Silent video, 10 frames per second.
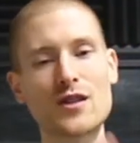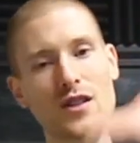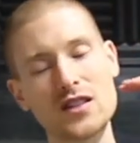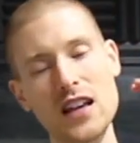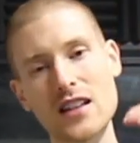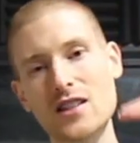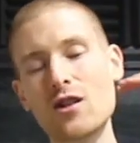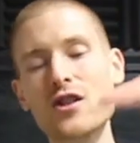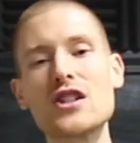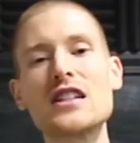So take as
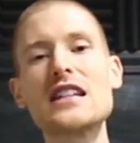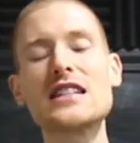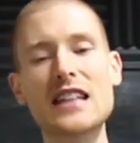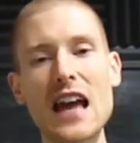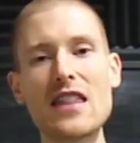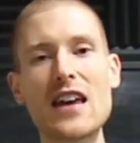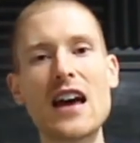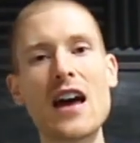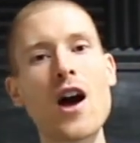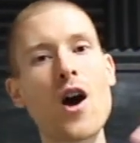long as you need to get
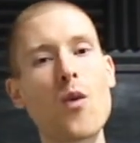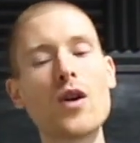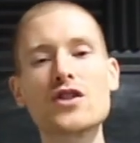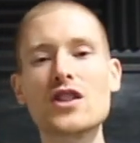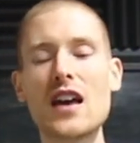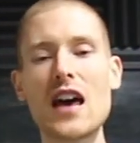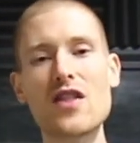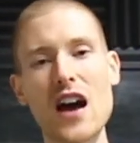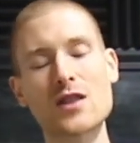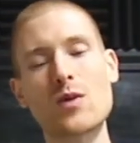there. Once you're there,
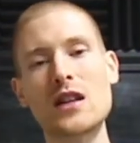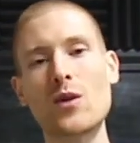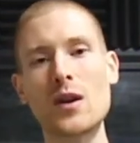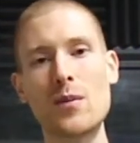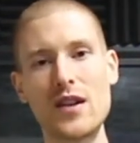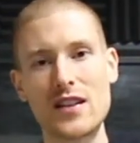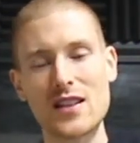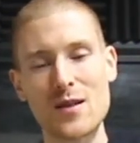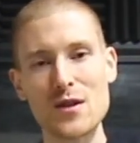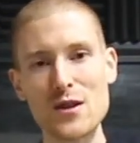that's when you want to put it
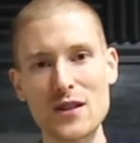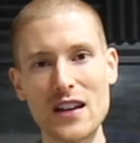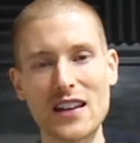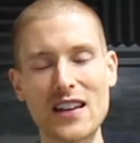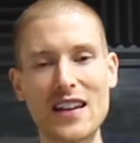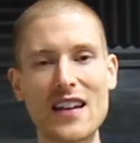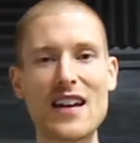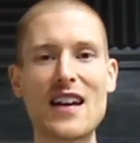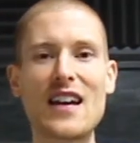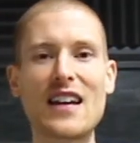to the music.
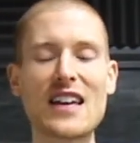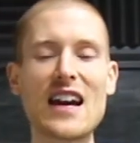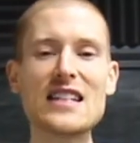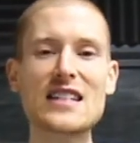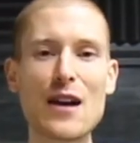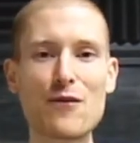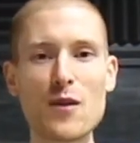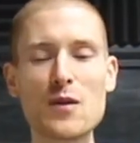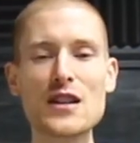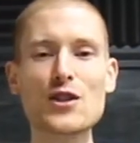Okay, so have
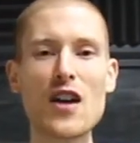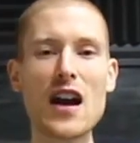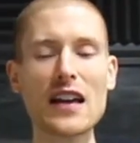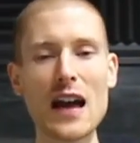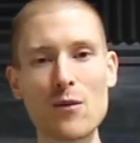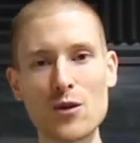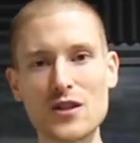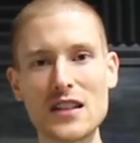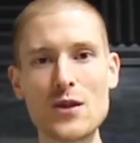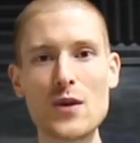fun with this track and we'll
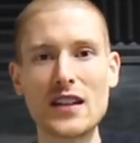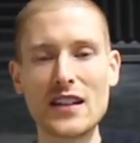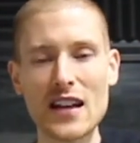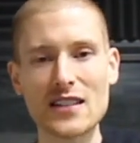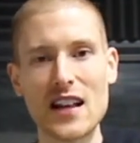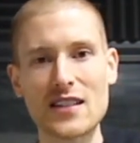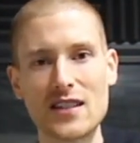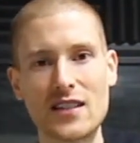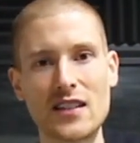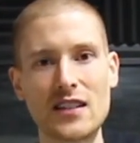see you in the next lesson.